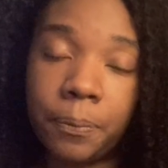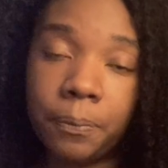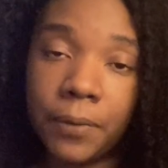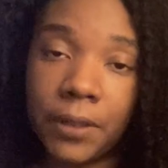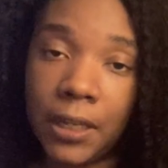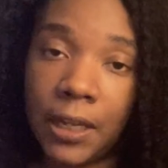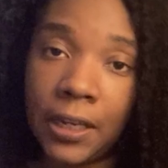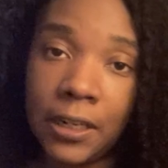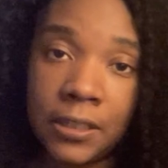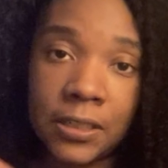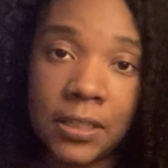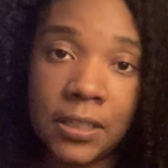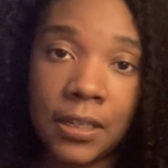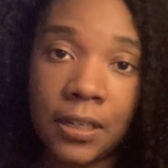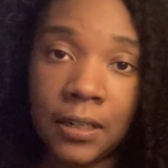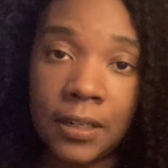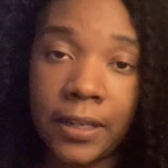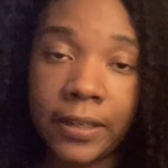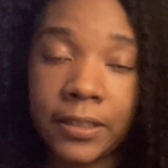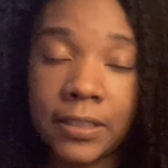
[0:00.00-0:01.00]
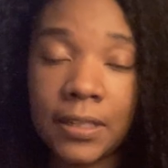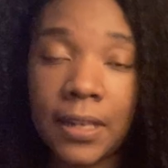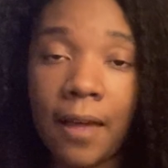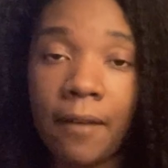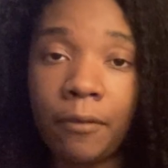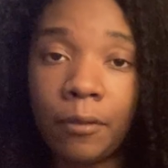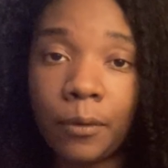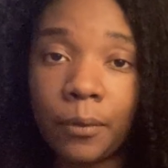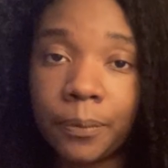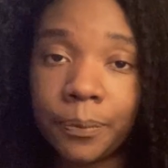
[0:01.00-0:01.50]
getting to the next
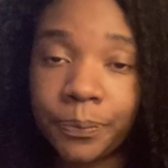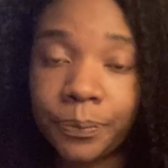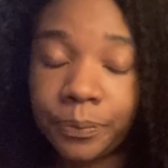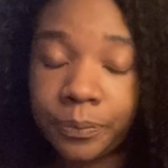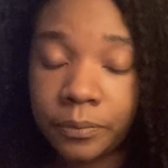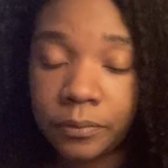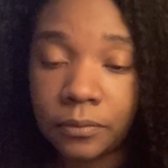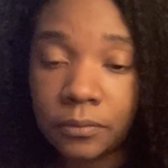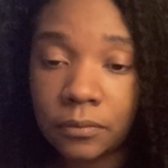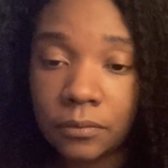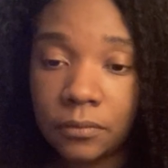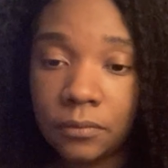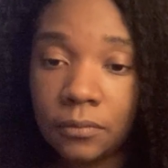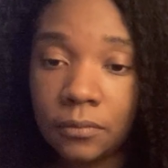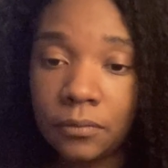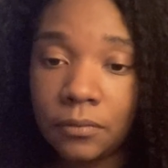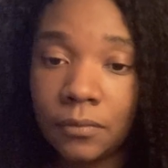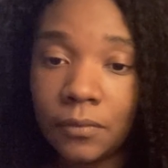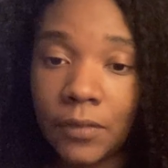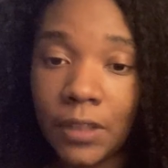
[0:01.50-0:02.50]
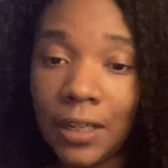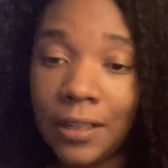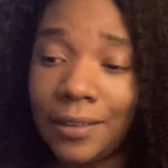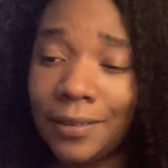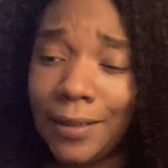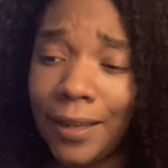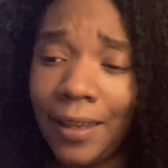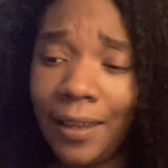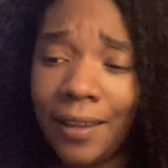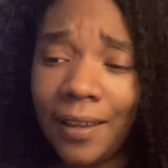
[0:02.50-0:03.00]
level.
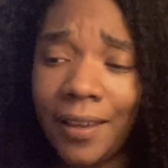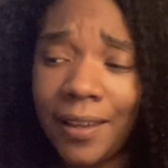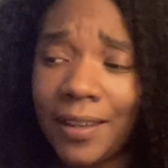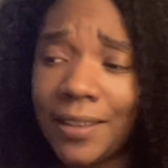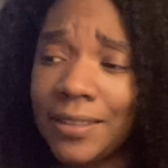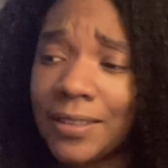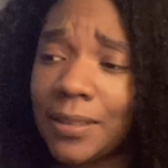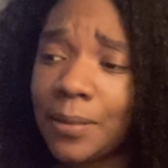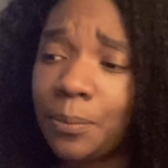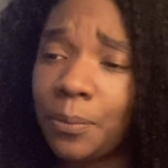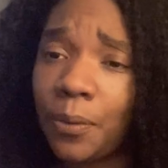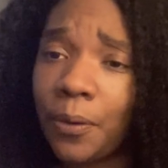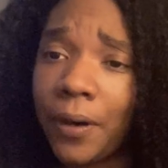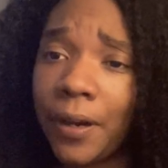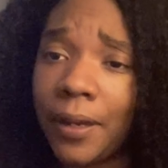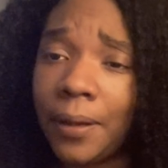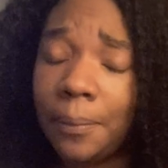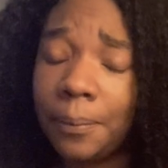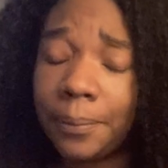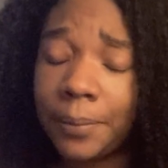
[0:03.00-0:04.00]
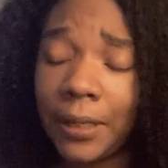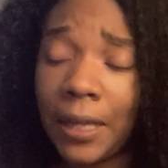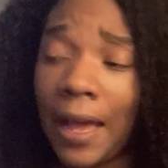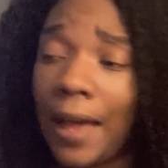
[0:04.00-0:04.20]
And yeah, it's important.